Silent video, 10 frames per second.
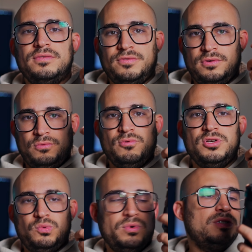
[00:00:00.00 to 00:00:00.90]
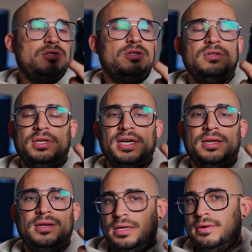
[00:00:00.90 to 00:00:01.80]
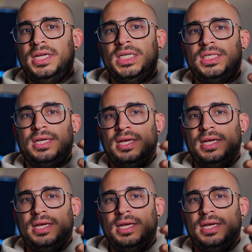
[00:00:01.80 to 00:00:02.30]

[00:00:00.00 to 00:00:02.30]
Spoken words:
for which one should you get, here it is.